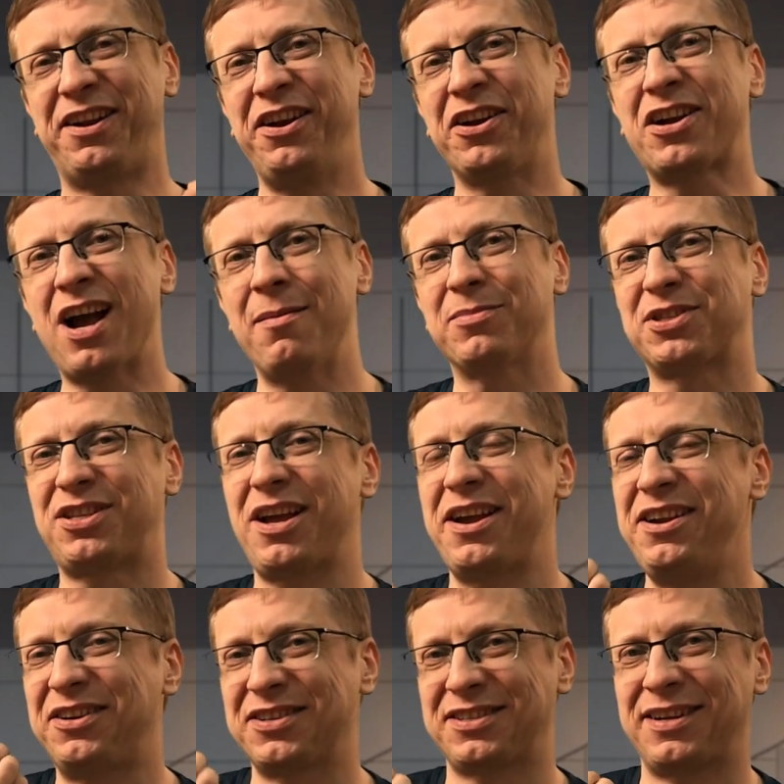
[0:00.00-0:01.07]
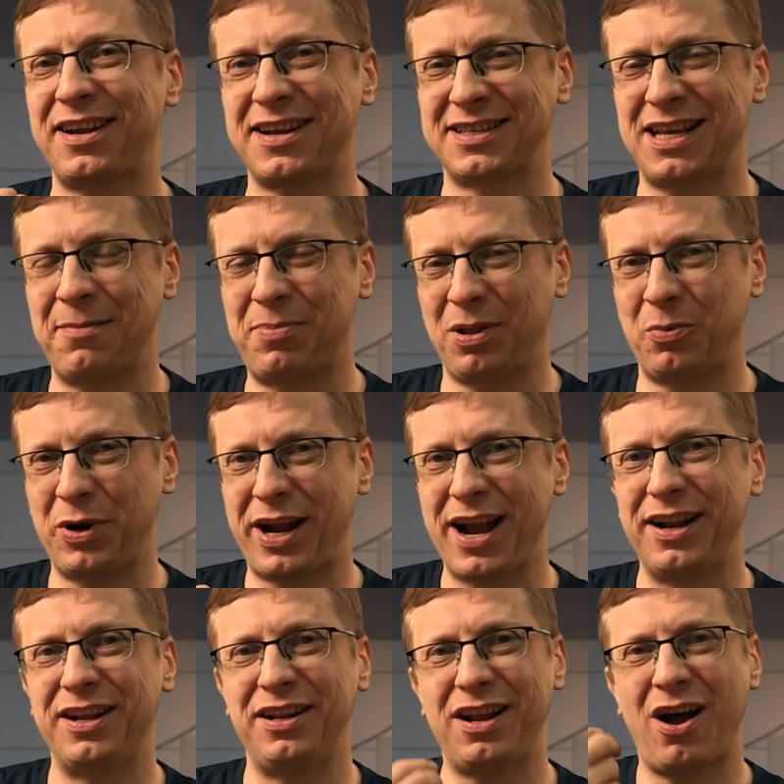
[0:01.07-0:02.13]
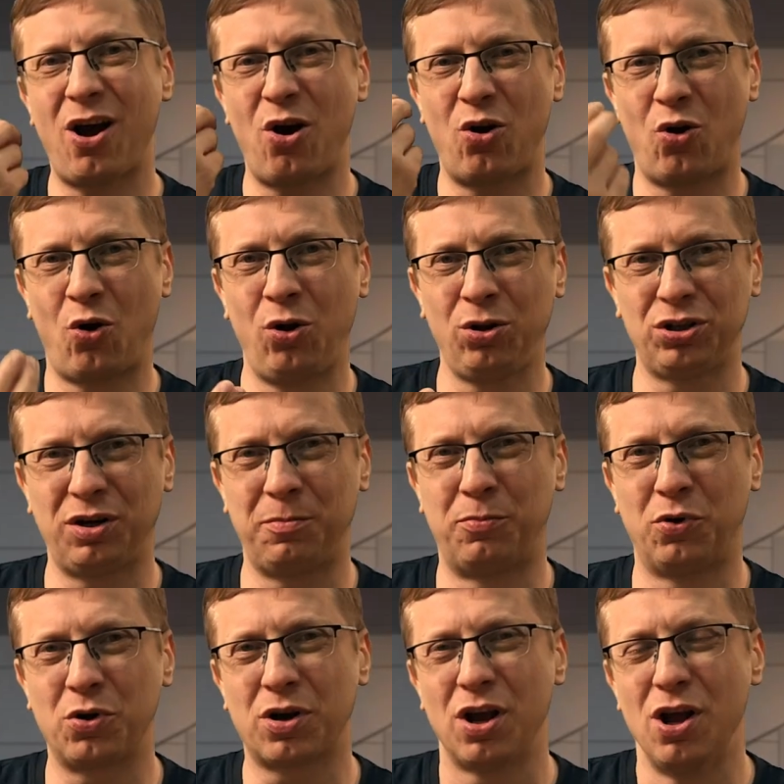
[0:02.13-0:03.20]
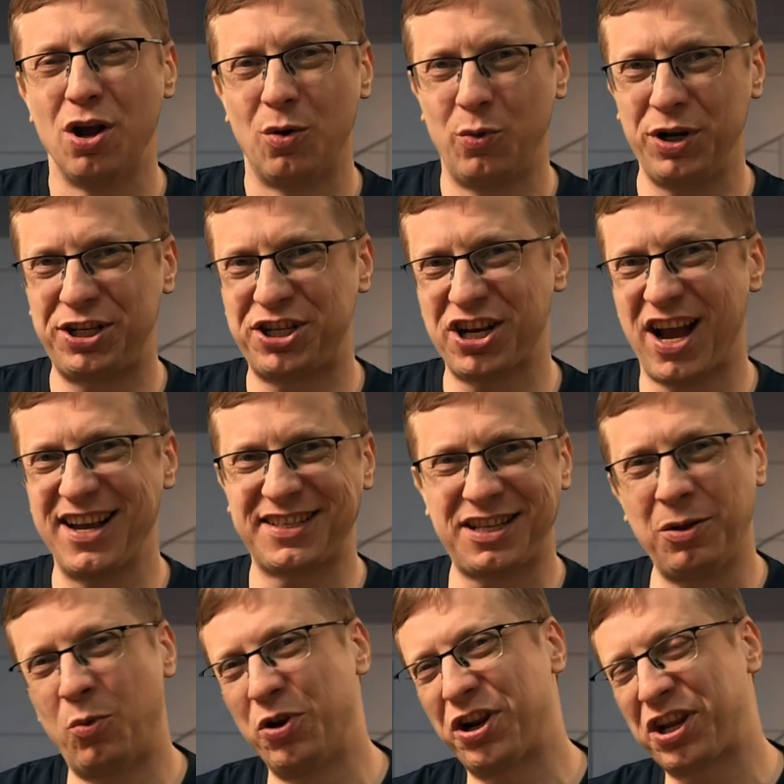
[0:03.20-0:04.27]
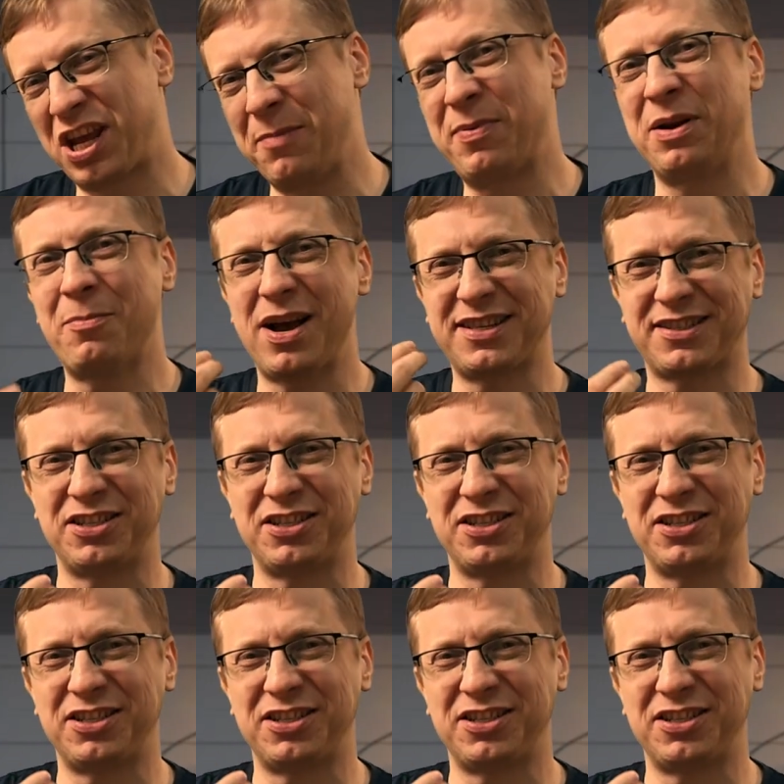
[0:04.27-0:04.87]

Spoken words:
here comes the interesting example we had in our older book, which I still want to keep in my